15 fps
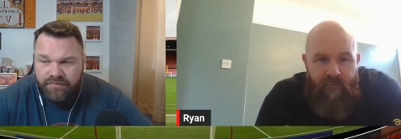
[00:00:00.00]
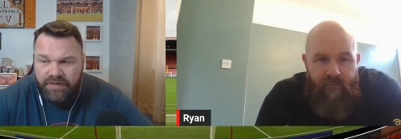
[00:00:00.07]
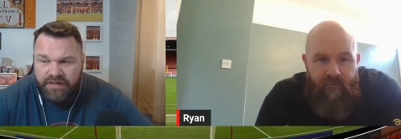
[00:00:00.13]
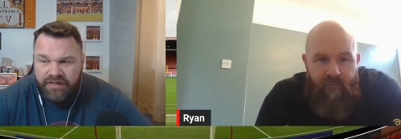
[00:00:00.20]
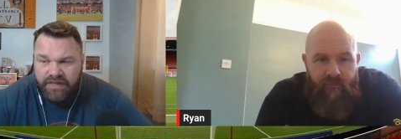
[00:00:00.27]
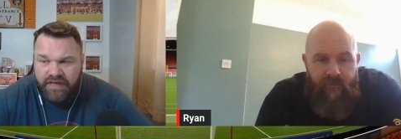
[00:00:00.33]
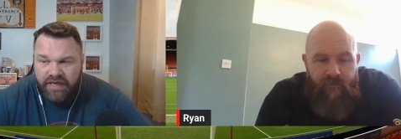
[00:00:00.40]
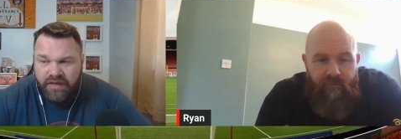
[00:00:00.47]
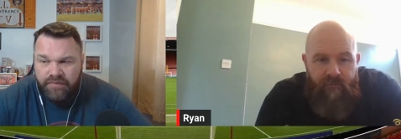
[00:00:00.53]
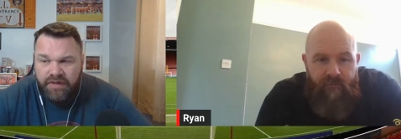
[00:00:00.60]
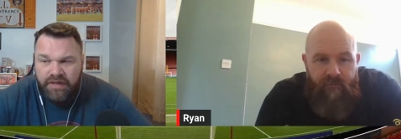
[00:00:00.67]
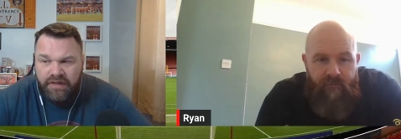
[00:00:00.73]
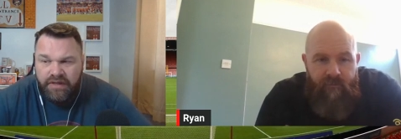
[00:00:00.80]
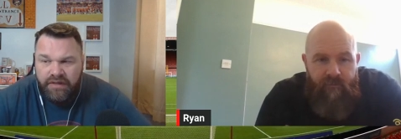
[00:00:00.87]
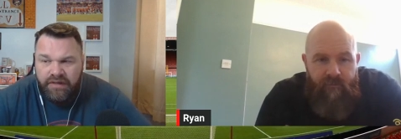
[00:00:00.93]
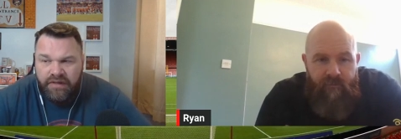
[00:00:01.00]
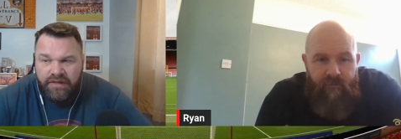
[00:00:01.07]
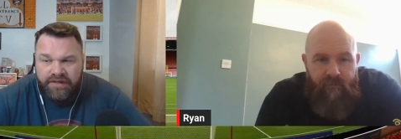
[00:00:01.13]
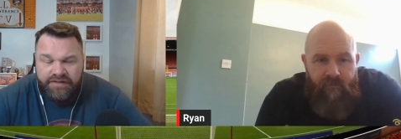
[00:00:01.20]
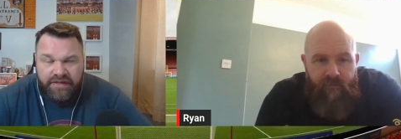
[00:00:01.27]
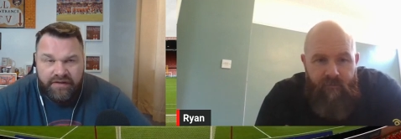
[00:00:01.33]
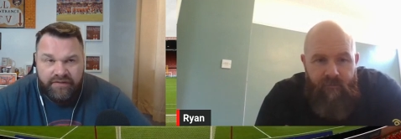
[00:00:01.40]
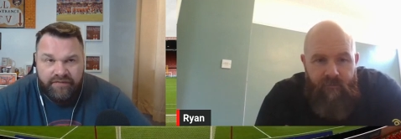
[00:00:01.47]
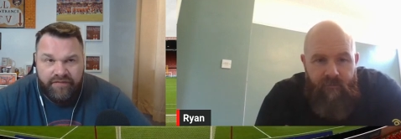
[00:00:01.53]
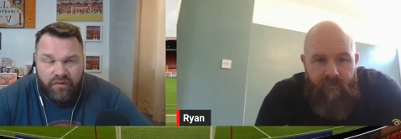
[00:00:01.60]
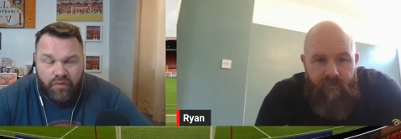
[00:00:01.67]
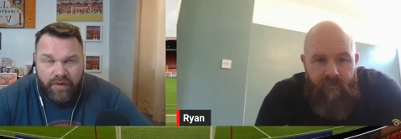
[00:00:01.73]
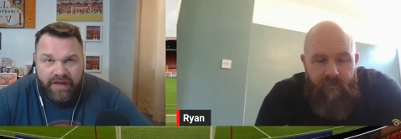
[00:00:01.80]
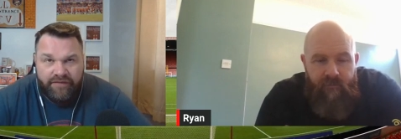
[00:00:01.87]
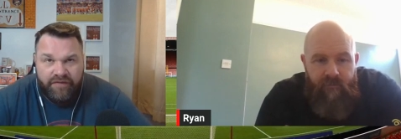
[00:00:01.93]
Speaker 1: as a big game. Is in the
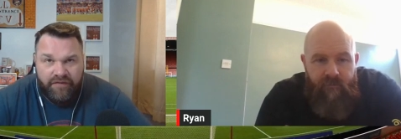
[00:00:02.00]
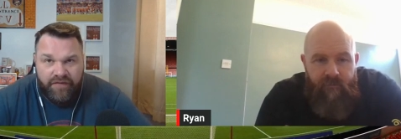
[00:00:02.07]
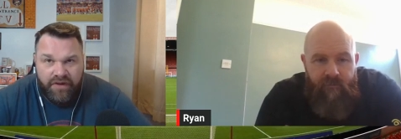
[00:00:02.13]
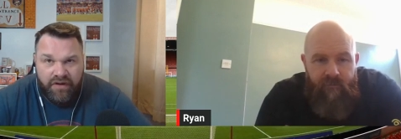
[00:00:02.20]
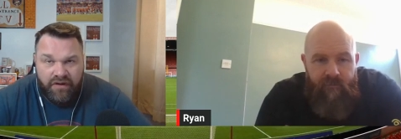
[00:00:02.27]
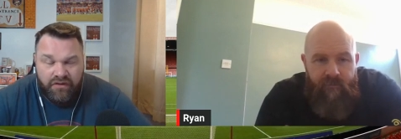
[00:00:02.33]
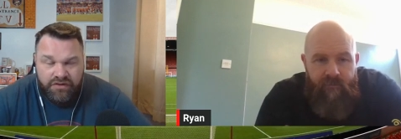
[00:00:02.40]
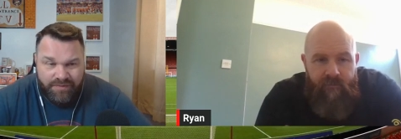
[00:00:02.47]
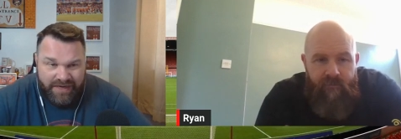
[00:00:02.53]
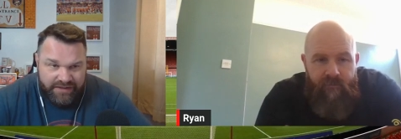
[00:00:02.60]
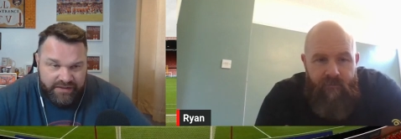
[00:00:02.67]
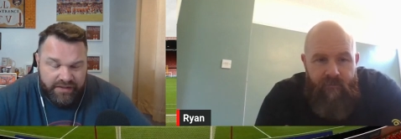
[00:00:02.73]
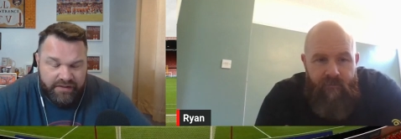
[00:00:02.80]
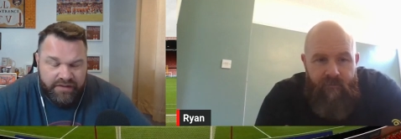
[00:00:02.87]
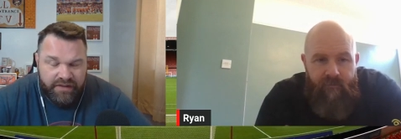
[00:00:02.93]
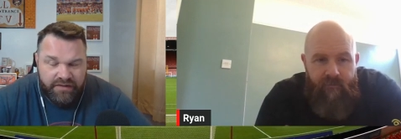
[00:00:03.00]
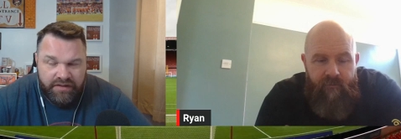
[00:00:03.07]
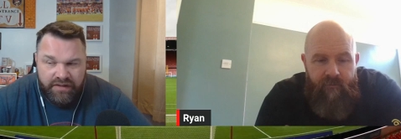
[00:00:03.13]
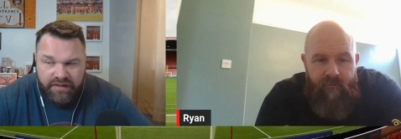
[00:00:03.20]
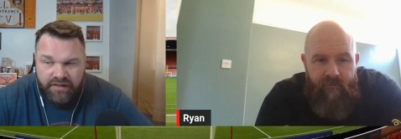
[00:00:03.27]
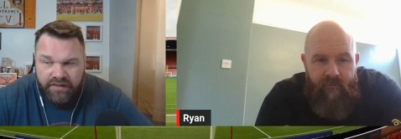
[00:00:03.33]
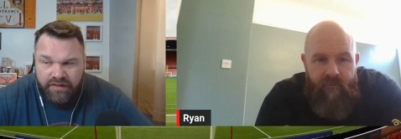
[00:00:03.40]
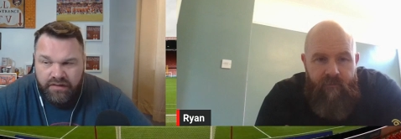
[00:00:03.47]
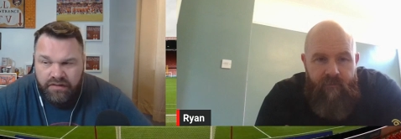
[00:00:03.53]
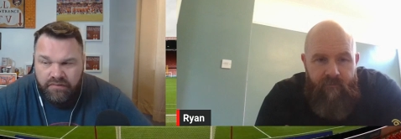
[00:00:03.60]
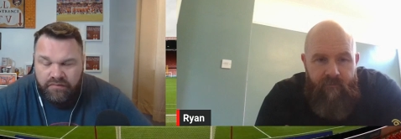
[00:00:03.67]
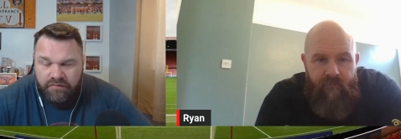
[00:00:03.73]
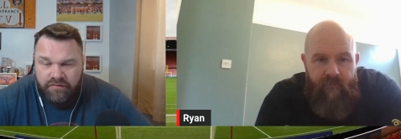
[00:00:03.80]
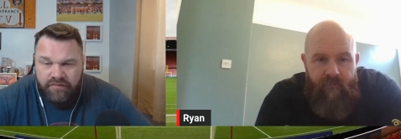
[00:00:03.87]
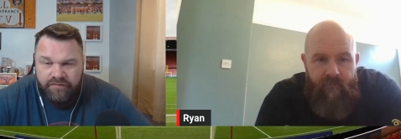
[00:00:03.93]
way for the automatic
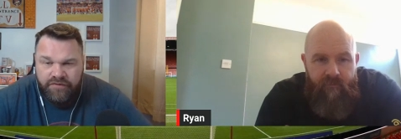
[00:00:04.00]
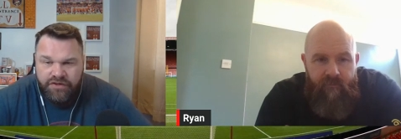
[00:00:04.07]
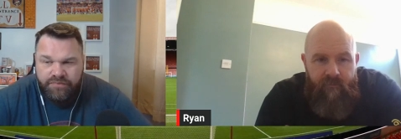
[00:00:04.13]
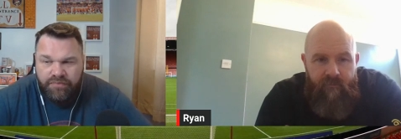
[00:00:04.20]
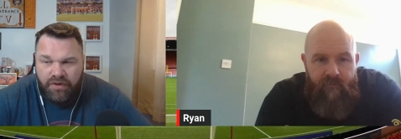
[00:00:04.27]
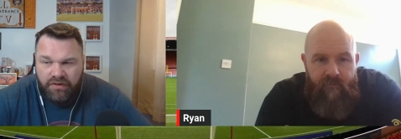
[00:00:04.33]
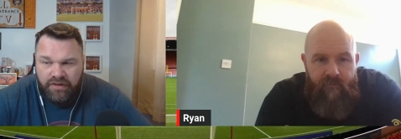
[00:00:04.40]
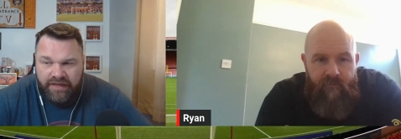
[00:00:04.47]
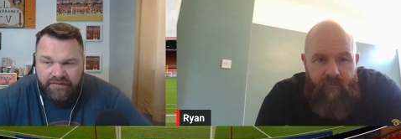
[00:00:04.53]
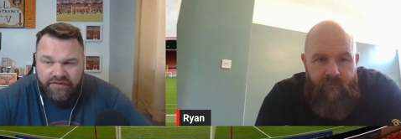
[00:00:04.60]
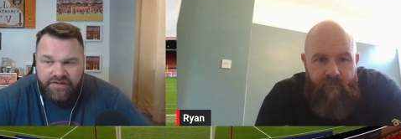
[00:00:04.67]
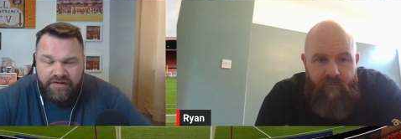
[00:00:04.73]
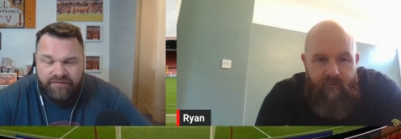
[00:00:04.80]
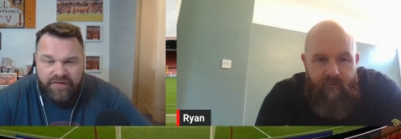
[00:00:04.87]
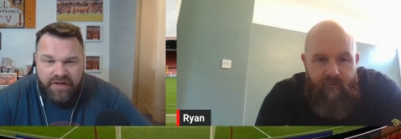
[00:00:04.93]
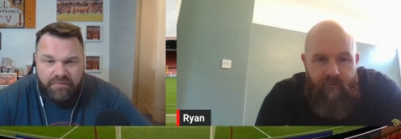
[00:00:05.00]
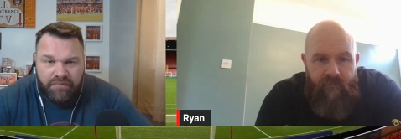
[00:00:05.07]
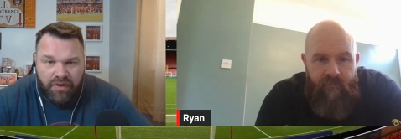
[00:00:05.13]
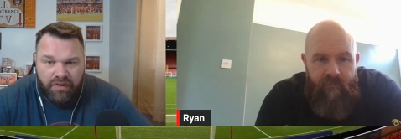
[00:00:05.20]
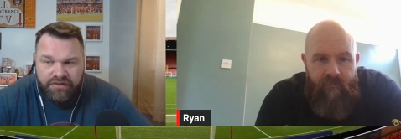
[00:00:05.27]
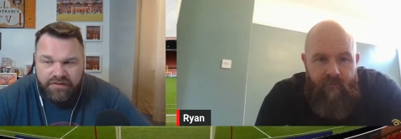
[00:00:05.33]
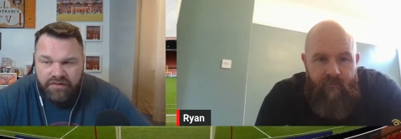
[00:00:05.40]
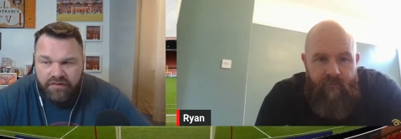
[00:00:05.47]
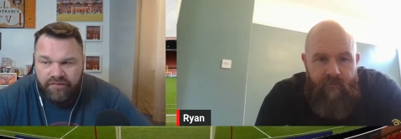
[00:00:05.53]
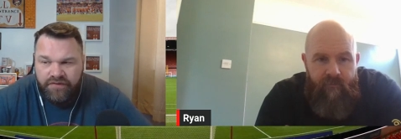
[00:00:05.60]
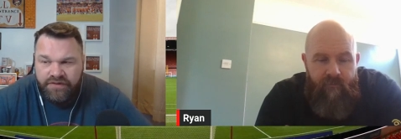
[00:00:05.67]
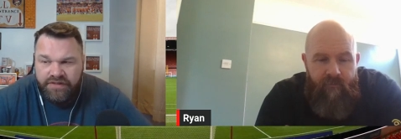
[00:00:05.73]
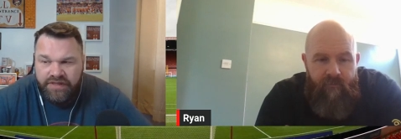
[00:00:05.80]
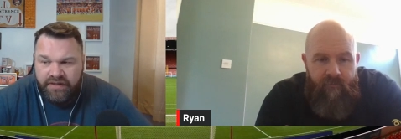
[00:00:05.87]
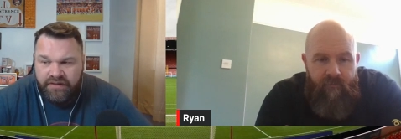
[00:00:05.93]
um, spotlight. You just said via Bolton on
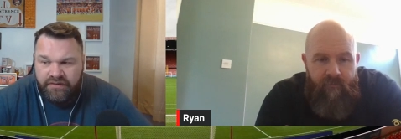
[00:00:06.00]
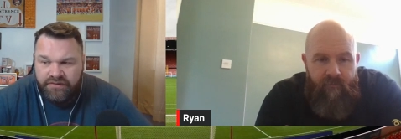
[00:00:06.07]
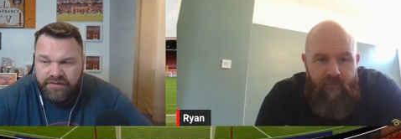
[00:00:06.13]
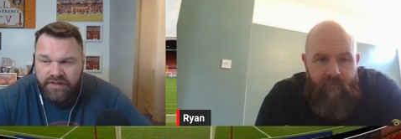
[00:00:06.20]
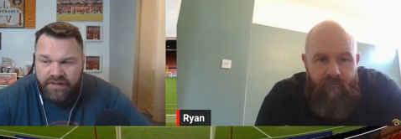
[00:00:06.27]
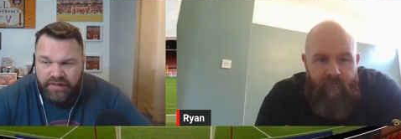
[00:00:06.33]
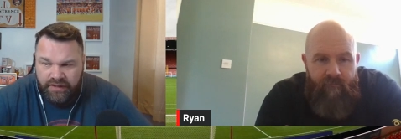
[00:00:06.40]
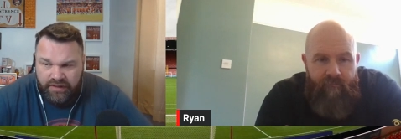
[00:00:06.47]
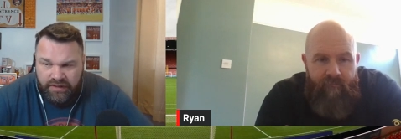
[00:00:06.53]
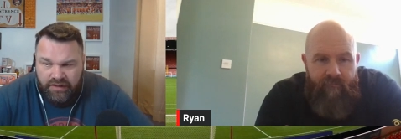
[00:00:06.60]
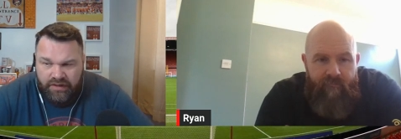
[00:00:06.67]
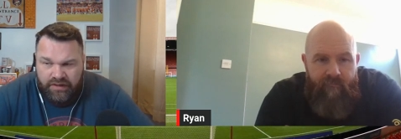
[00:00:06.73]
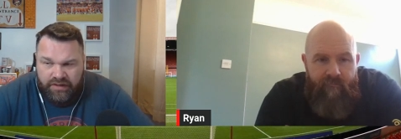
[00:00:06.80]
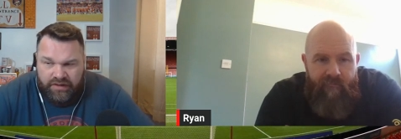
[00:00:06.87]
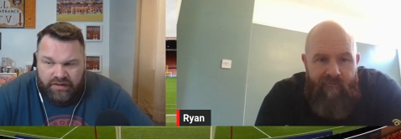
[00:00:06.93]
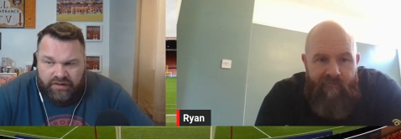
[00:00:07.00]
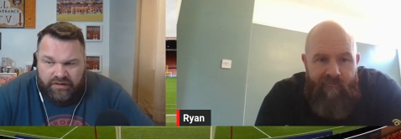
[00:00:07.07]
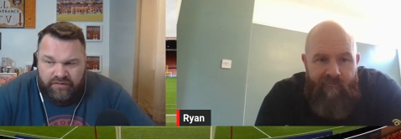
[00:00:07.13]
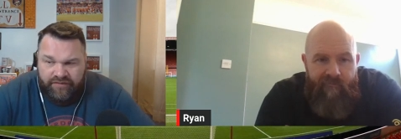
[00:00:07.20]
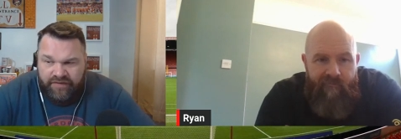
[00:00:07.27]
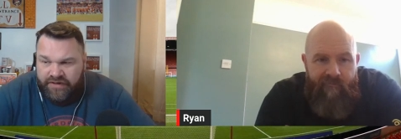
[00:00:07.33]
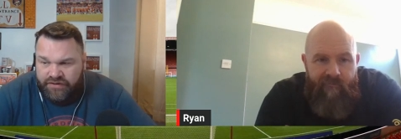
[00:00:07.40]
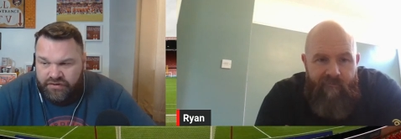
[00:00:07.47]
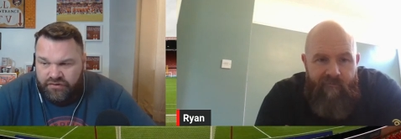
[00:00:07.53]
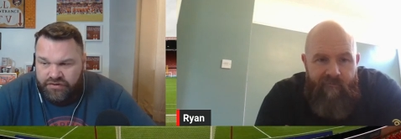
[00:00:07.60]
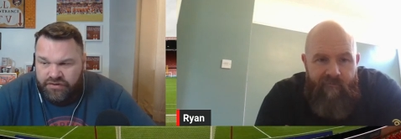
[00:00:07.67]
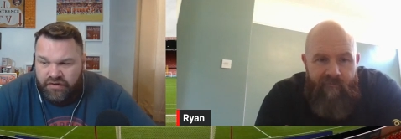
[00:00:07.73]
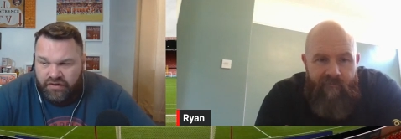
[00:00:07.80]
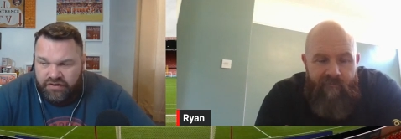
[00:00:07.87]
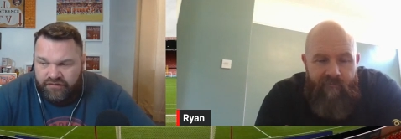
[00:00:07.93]
the tails. Then it's
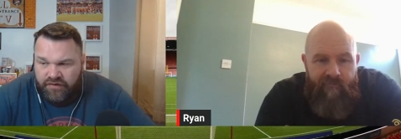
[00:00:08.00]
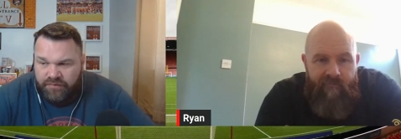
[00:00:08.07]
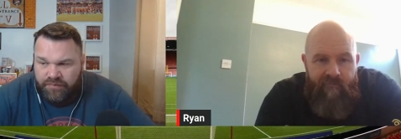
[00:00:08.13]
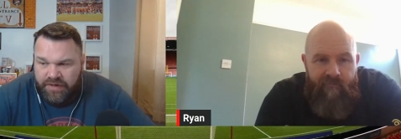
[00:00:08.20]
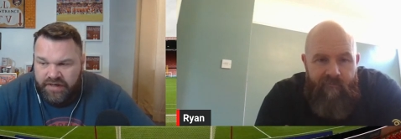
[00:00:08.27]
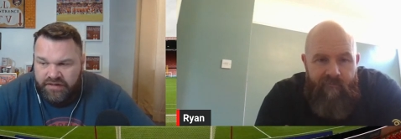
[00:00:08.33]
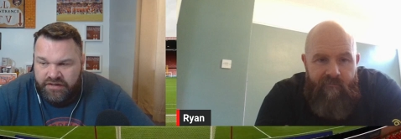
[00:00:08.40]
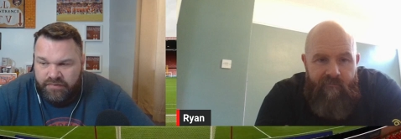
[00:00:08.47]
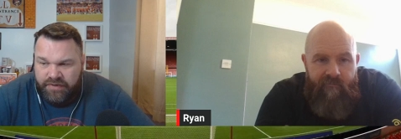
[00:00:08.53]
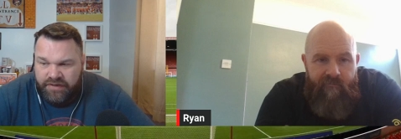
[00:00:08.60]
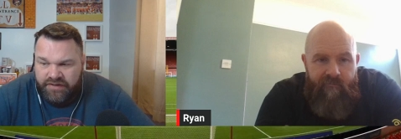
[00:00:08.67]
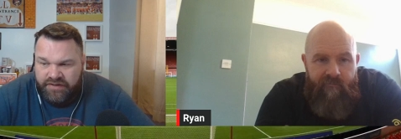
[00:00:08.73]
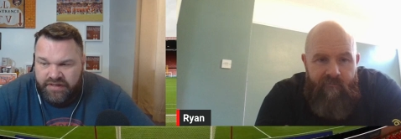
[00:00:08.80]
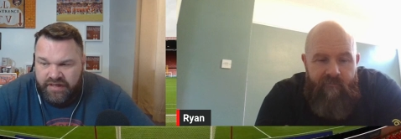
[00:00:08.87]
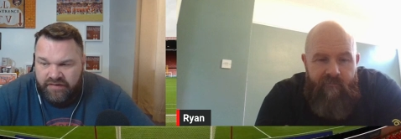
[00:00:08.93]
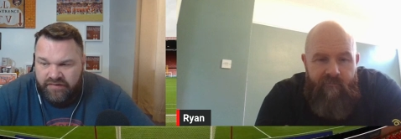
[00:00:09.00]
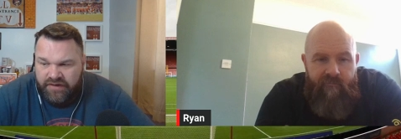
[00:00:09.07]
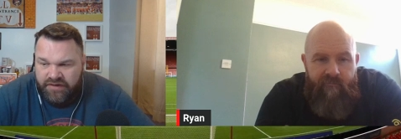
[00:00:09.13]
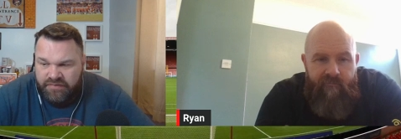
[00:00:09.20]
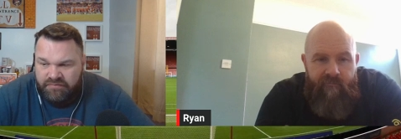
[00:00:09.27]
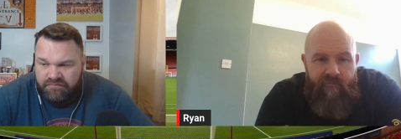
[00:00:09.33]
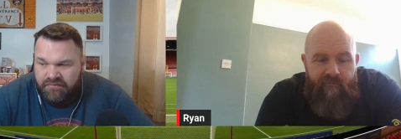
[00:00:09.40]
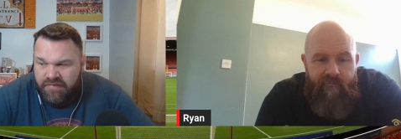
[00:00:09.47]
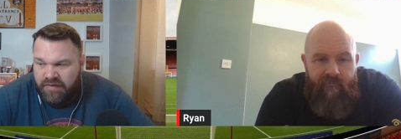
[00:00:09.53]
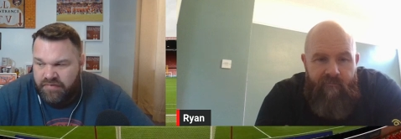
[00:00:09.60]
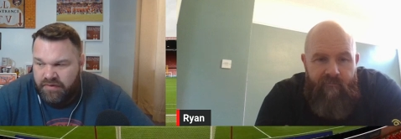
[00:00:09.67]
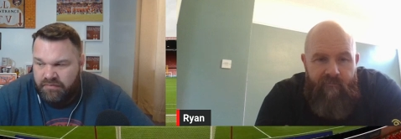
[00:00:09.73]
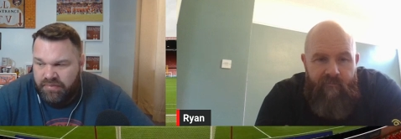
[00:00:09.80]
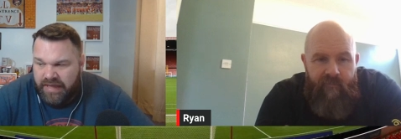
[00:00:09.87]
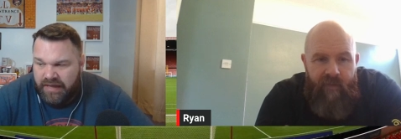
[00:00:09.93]
us, Oxford, Peterborough, Stevenage,
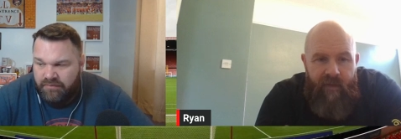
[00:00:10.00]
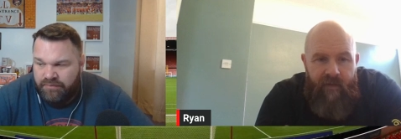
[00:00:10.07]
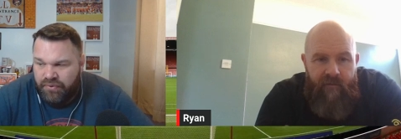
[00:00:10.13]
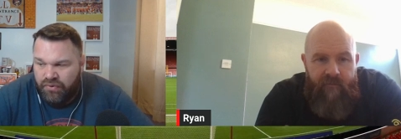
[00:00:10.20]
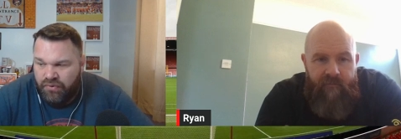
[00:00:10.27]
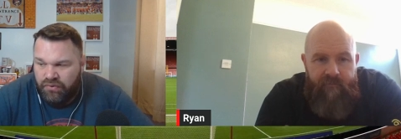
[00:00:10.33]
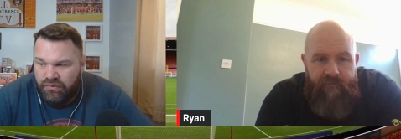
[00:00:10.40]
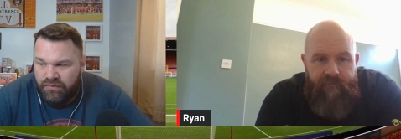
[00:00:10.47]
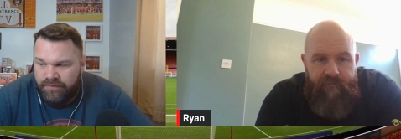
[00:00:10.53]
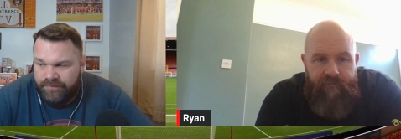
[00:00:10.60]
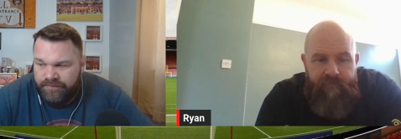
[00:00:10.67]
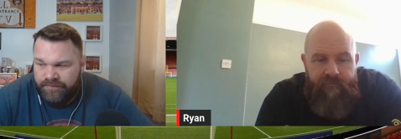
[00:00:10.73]
maybe Blackpool.